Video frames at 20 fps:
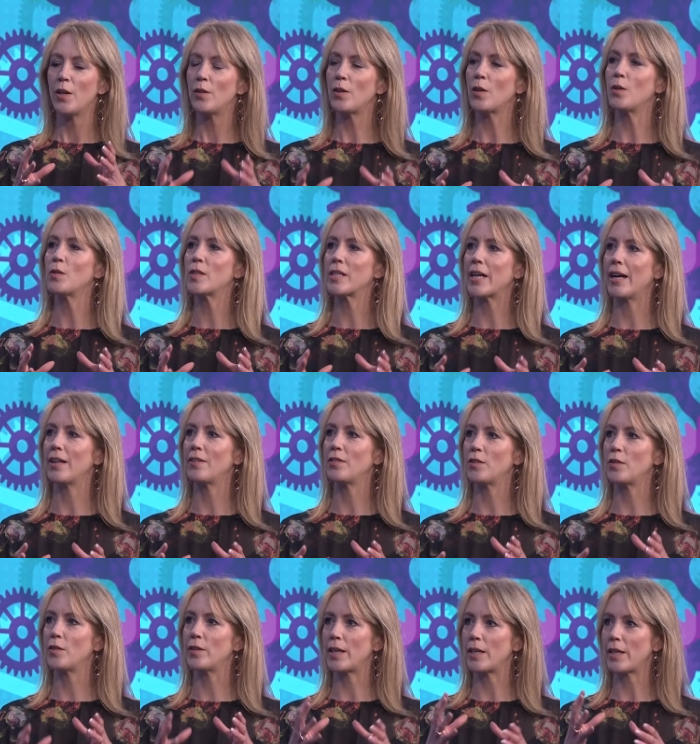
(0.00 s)
those
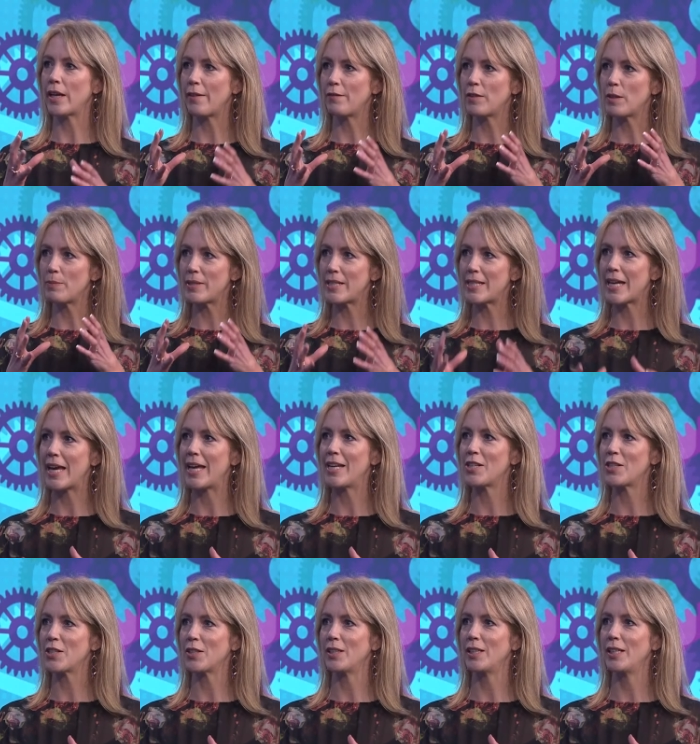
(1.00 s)
cancers that have the
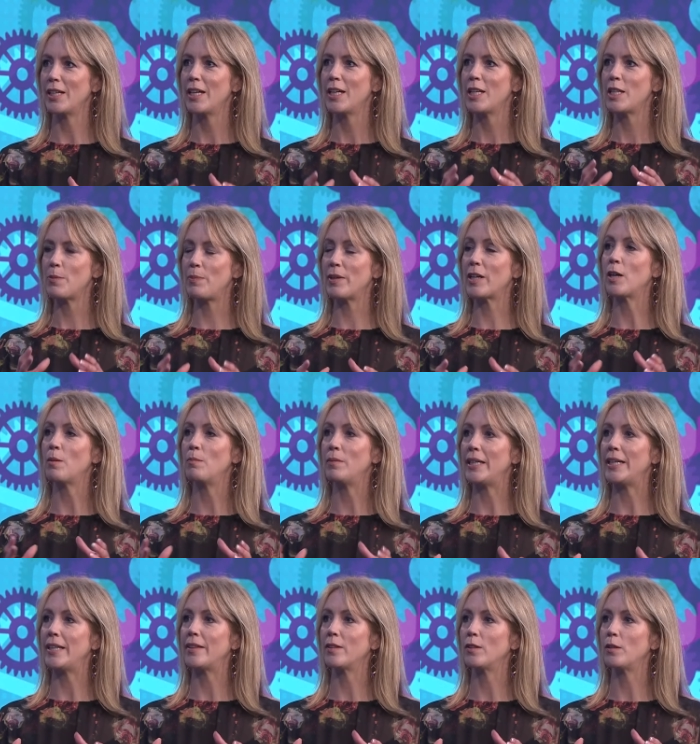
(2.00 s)
potential to become
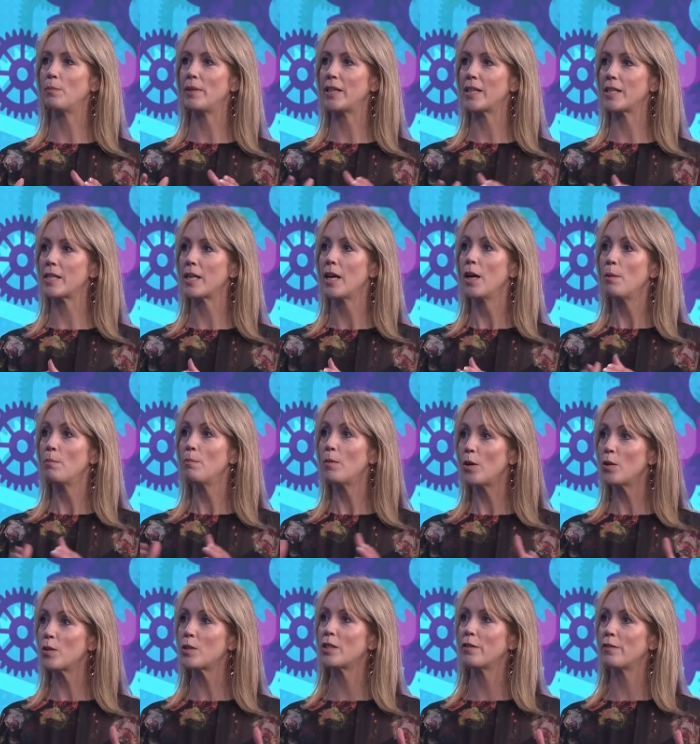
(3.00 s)
lethal because
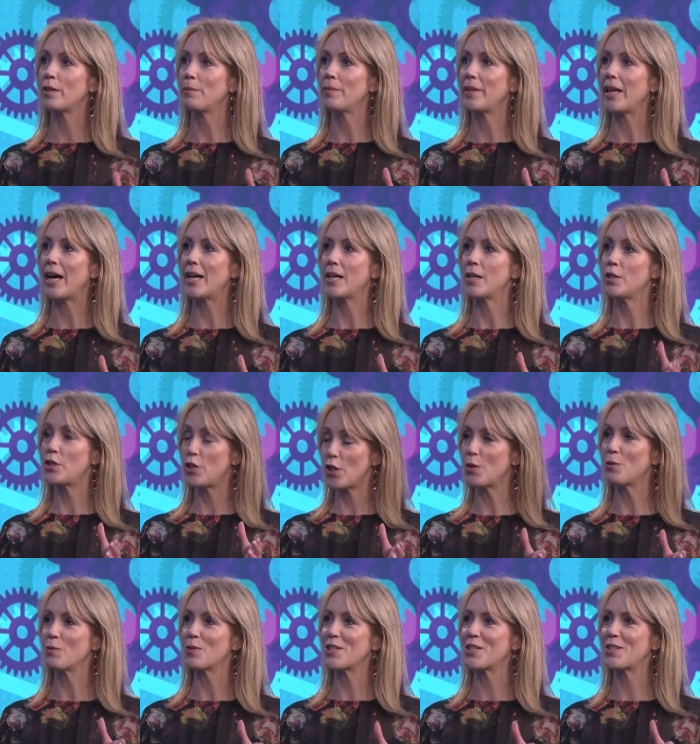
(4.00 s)
most of them that
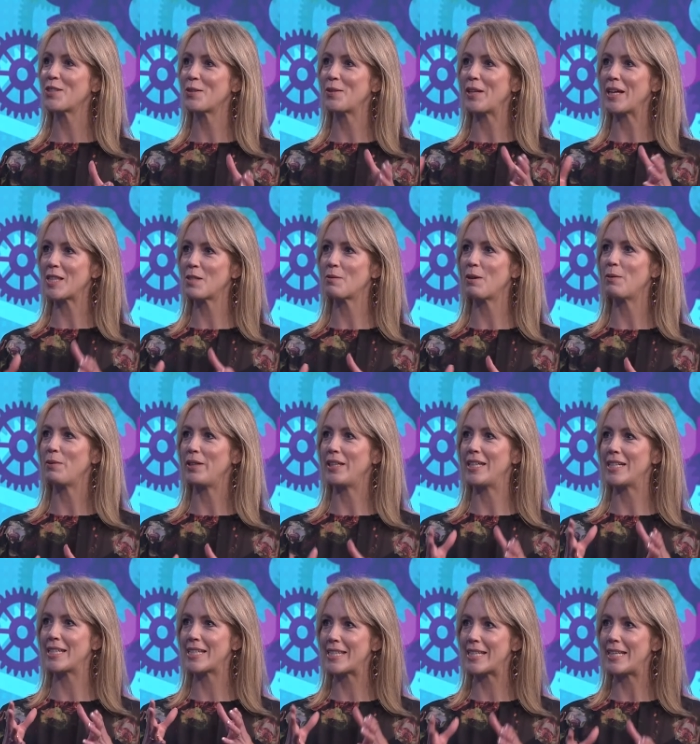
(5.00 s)
don't. So that's why we
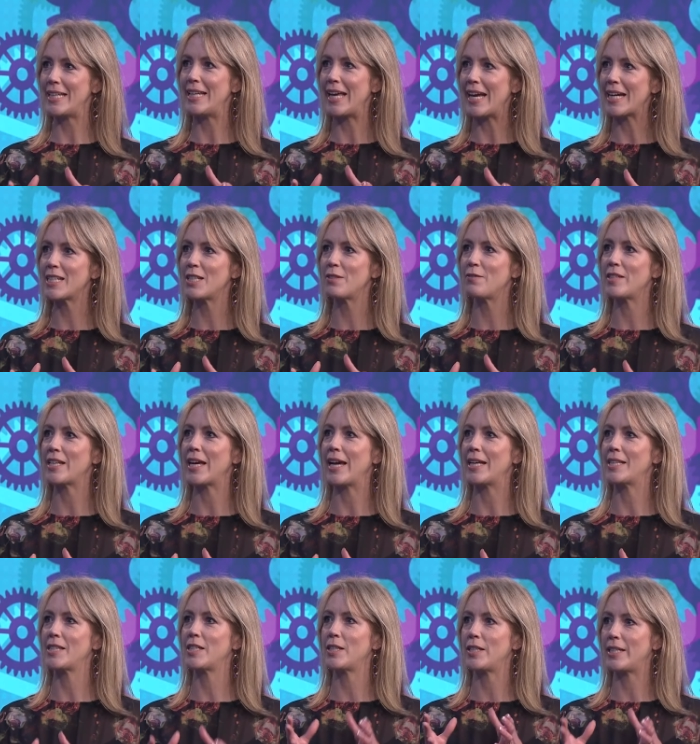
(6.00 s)
need a selective
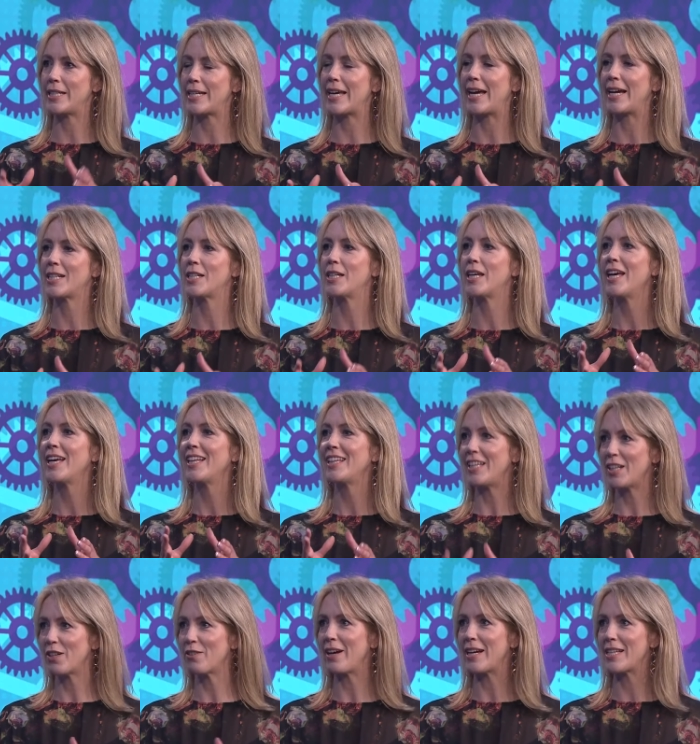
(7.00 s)
test to detect
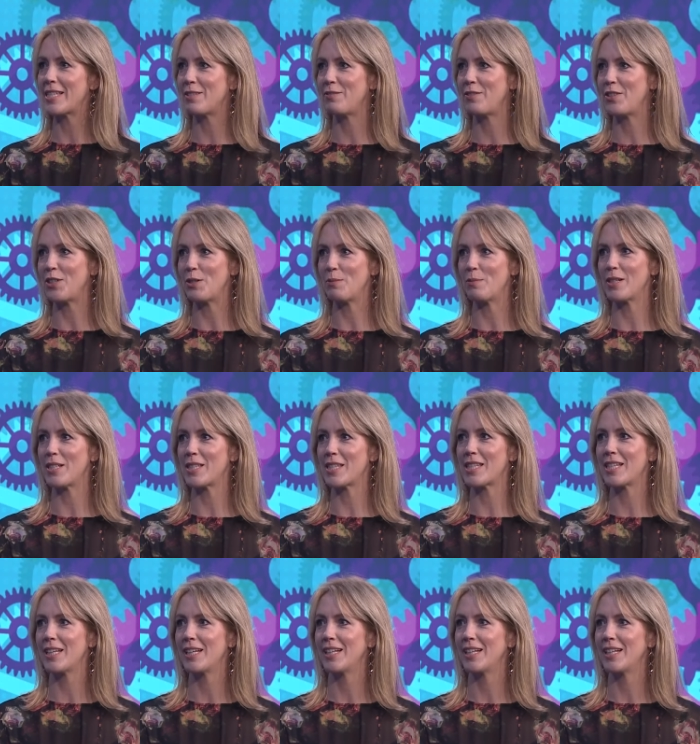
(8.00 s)
the aggressive tumours.